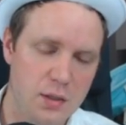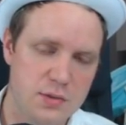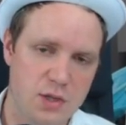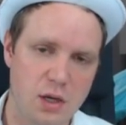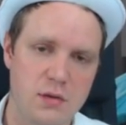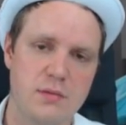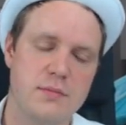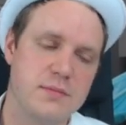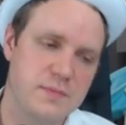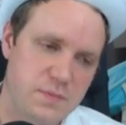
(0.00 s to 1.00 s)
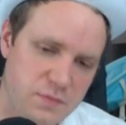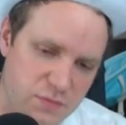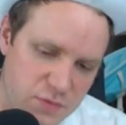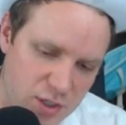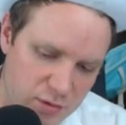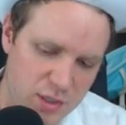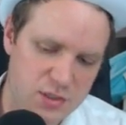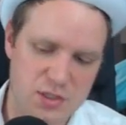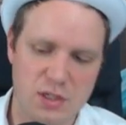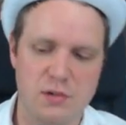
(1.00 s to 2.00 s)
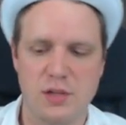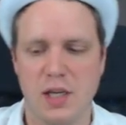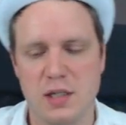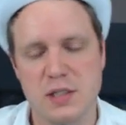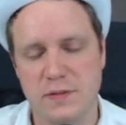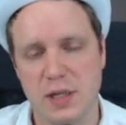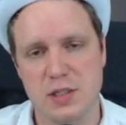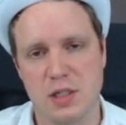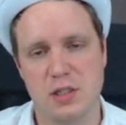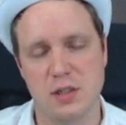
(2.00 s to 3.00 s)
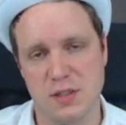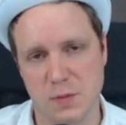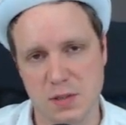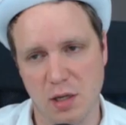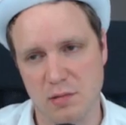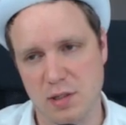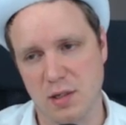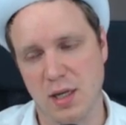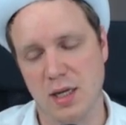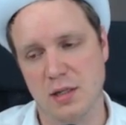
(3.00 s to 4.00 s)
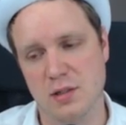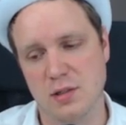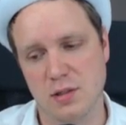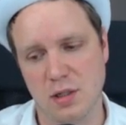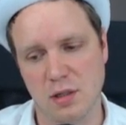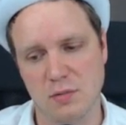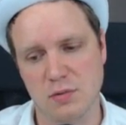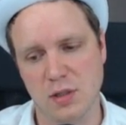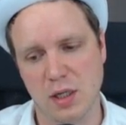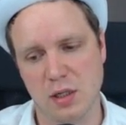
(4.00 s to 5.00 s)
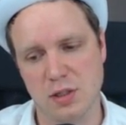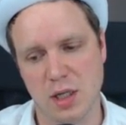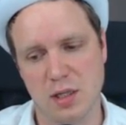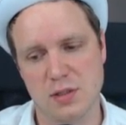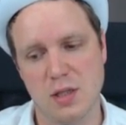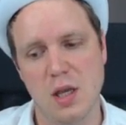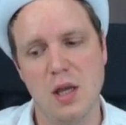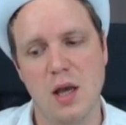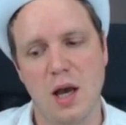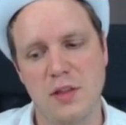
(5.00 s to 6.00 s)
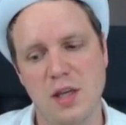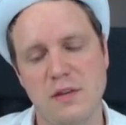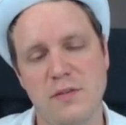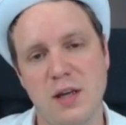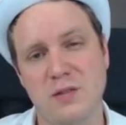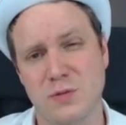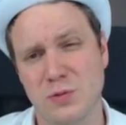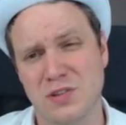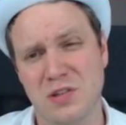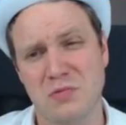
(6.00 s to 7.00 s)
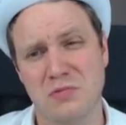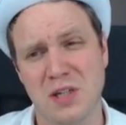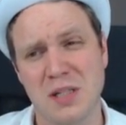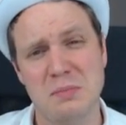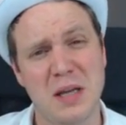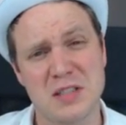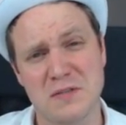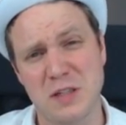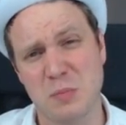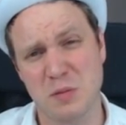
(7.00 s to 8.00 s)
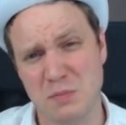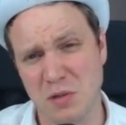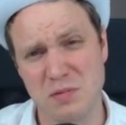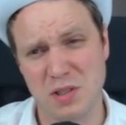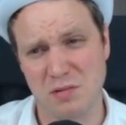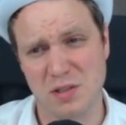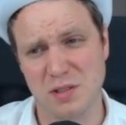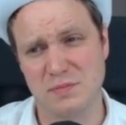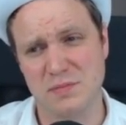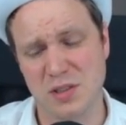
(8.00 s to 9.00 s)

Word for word: So there is still the interface issues with Dota and, you know, all that kind of jazz. I think Valve also don't really massively promote Dota.